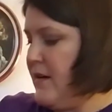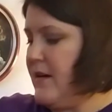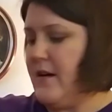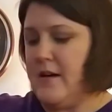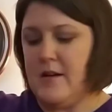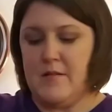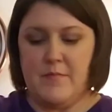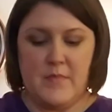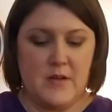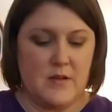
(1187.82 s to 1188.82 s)

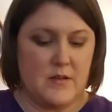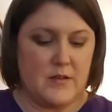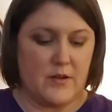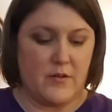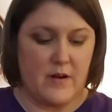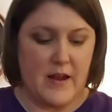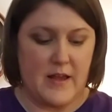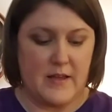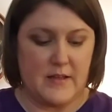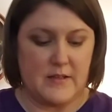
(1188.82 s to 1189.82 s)
The
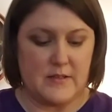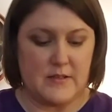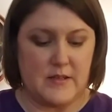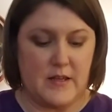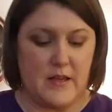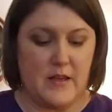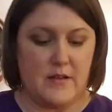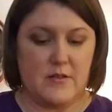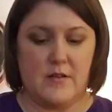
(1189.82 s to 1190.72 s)
gray is the